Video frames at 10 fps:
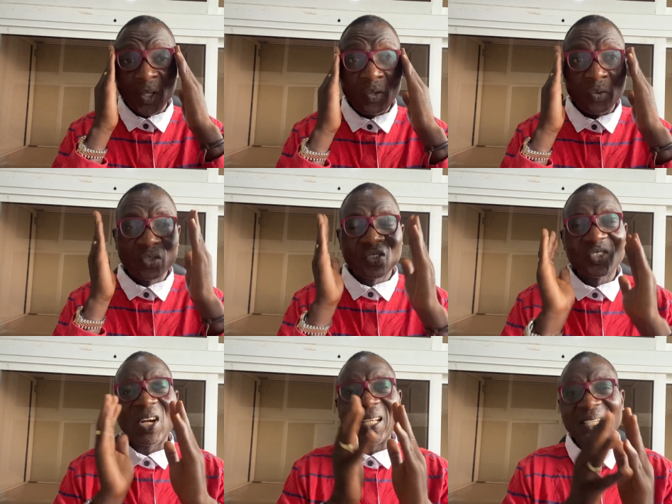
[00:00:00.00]
you know,
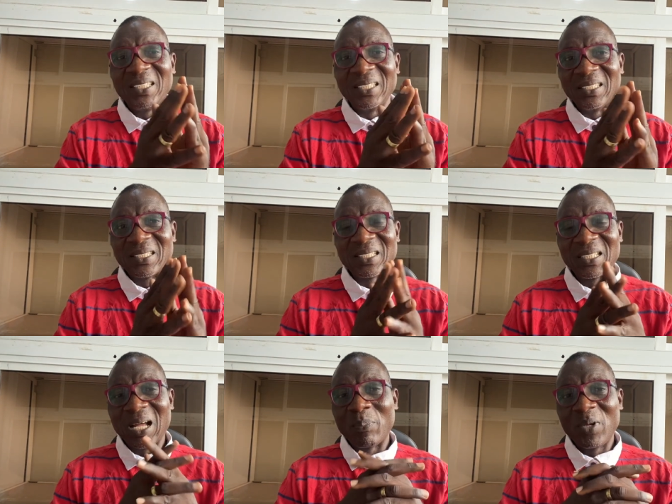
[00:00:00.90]
strategies
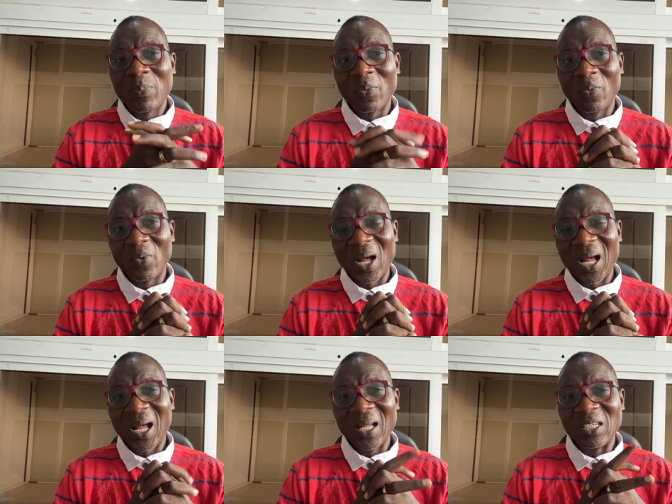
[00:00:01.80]
that people
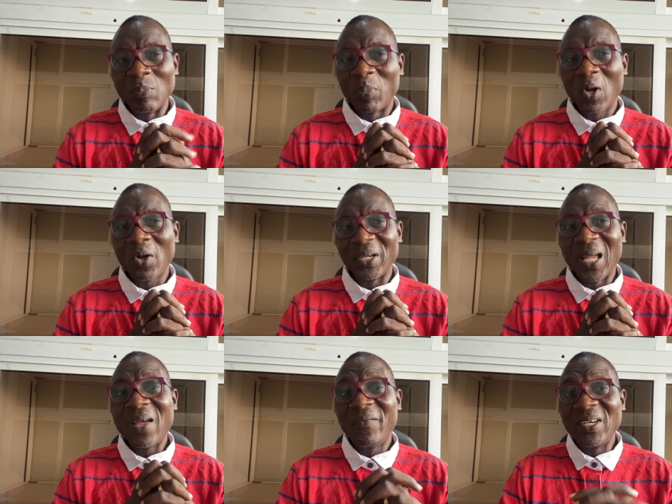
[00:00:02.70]
deploy
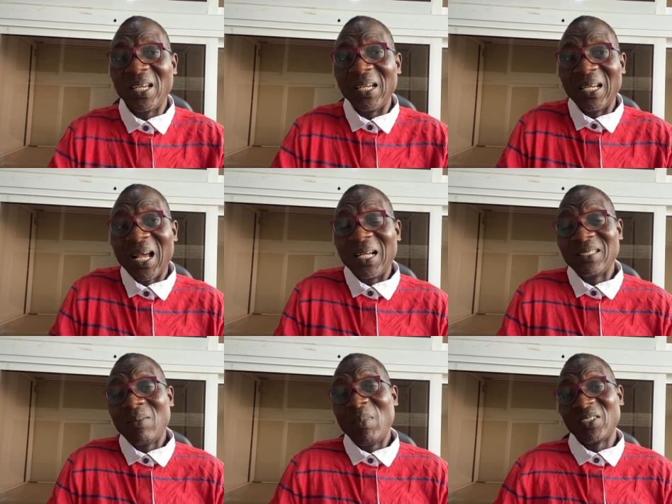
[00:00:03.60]
every day as
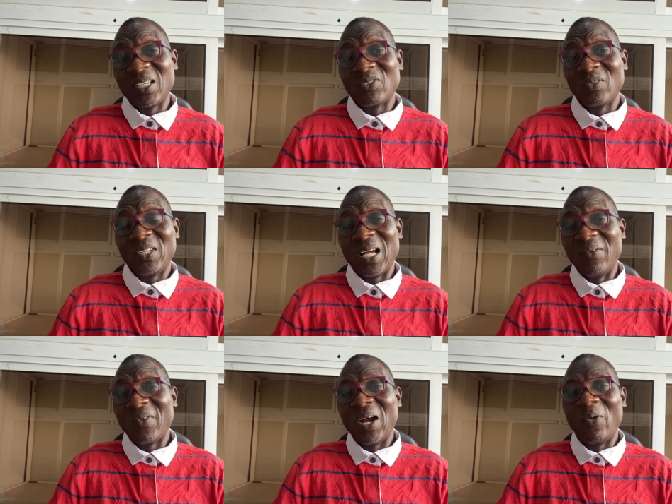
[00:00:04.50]
they make sense of their
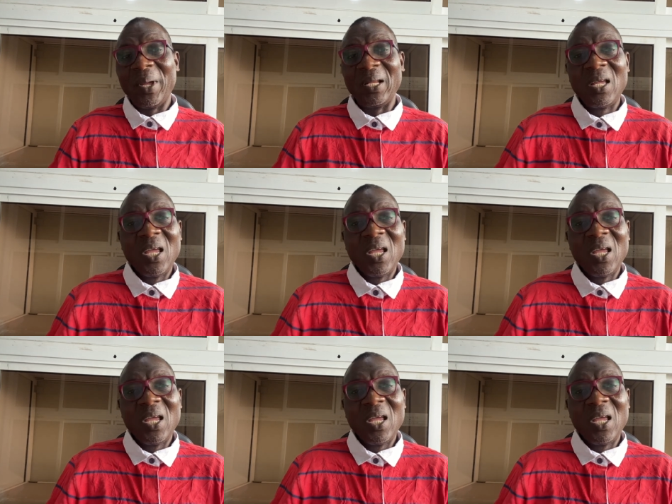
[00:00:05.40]
environment.